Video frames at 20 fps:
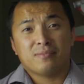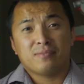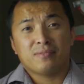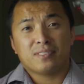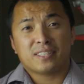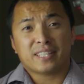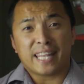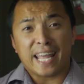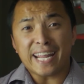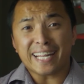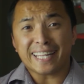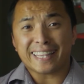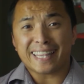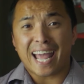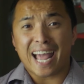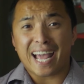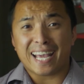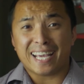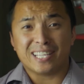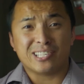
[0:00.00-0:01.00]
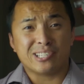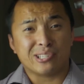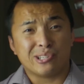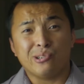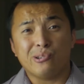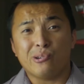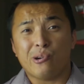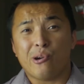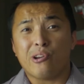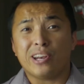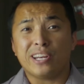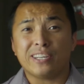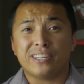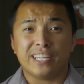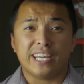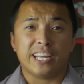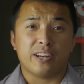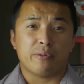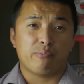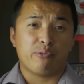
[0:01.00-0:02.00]
think that it's too early to
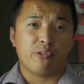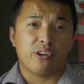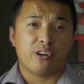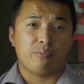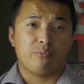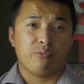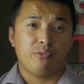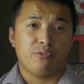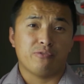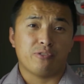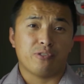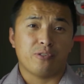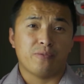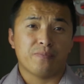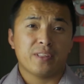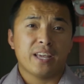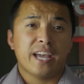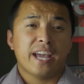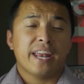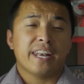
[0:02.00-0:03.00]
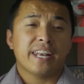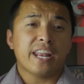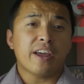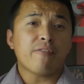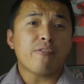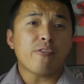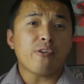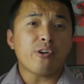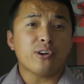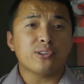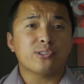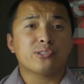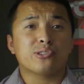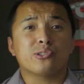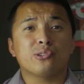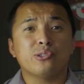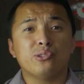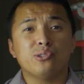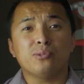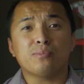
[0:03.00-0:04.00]
get a pre-approval. Never
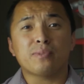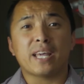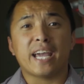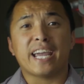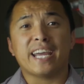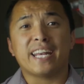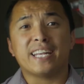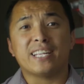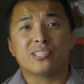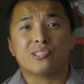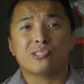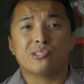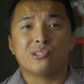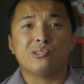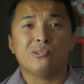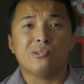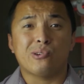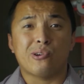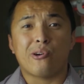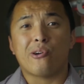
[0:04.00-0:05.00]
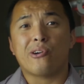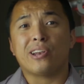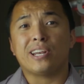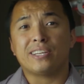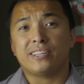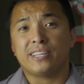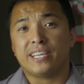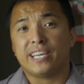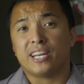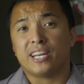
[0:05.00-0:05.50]
assume that it is too early to get a